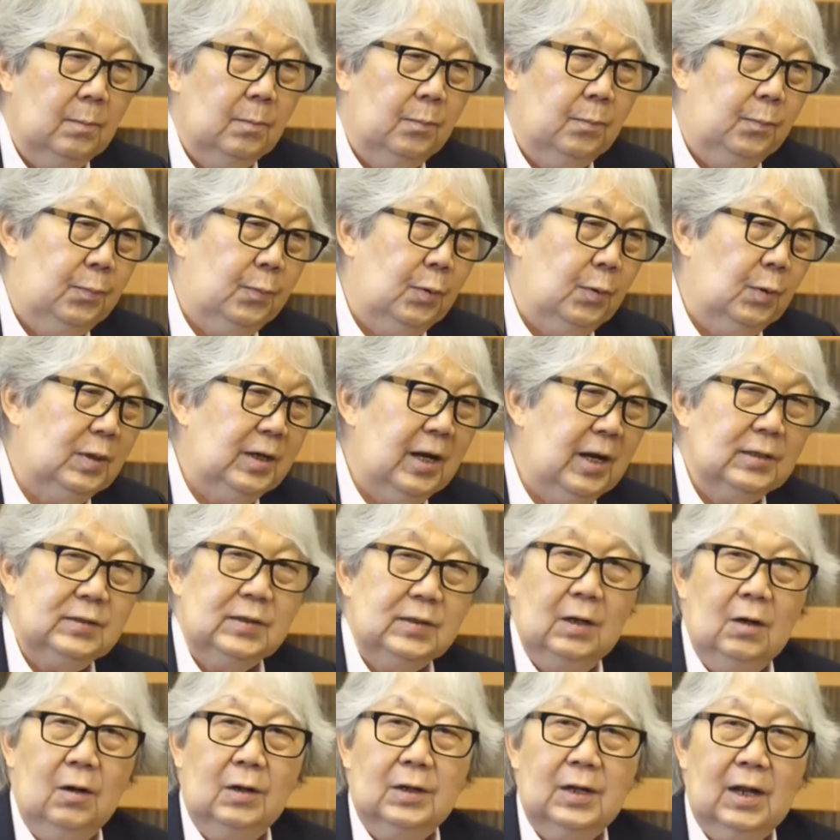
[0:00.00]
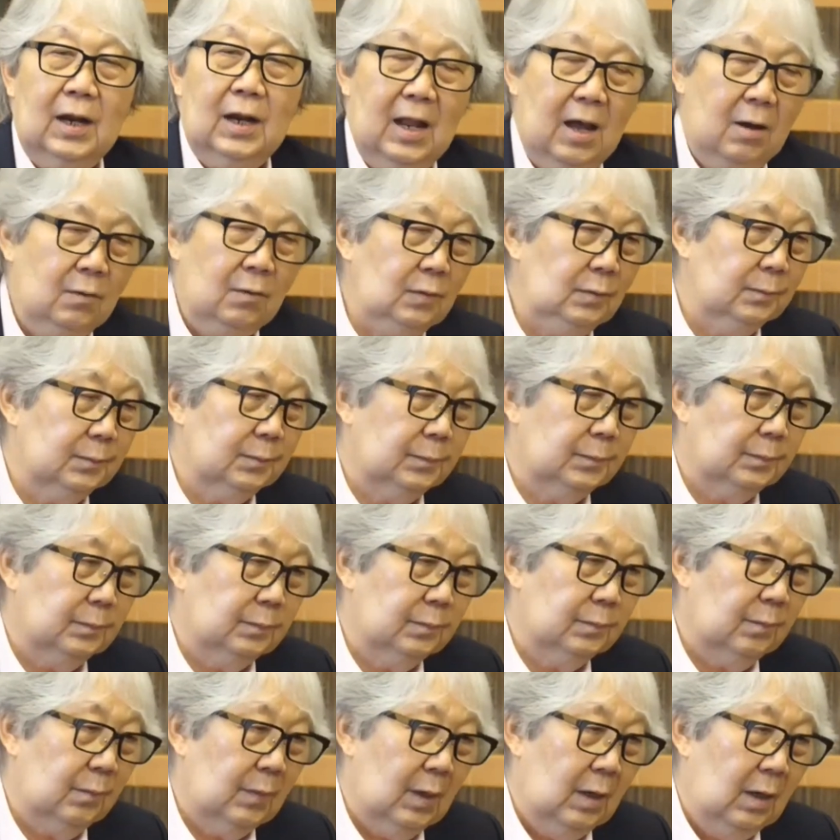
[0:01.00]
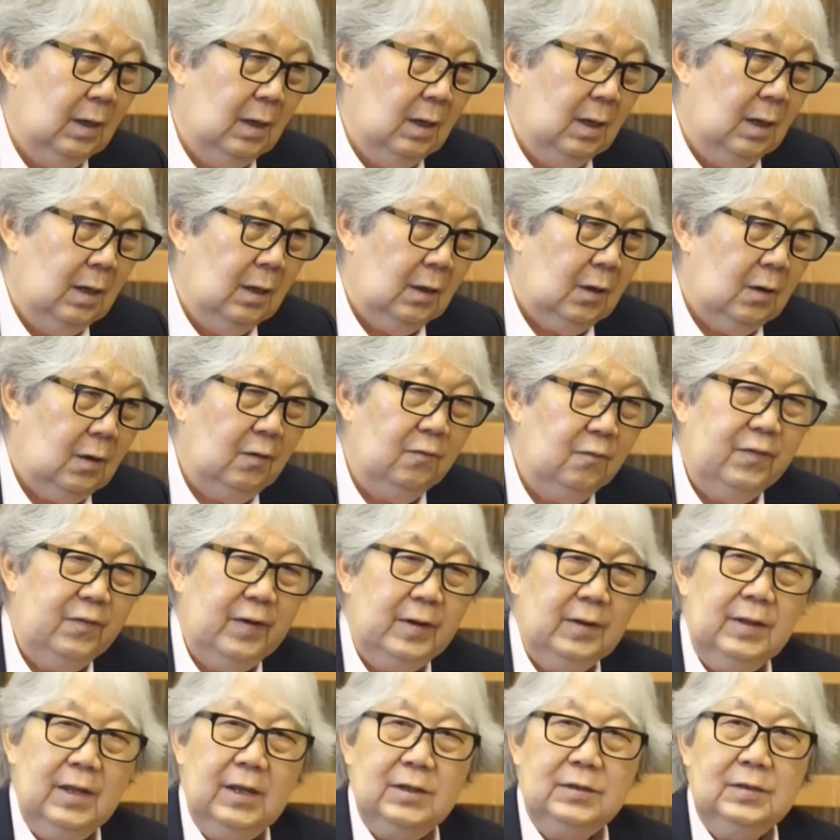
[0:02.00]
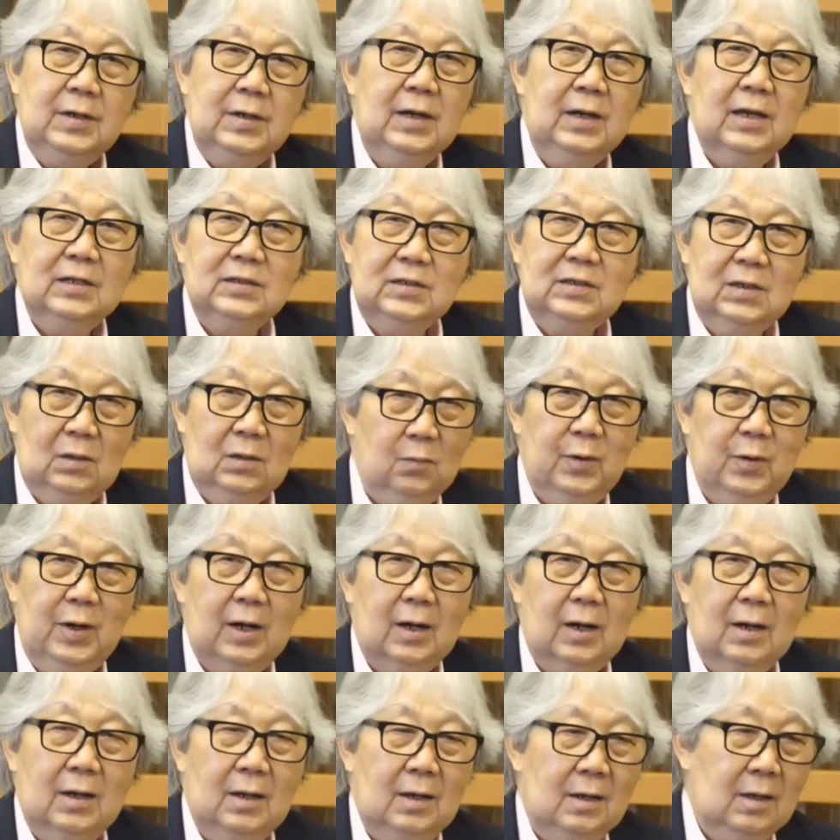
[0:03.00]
protests are not allowed. Confrontation doesn't work.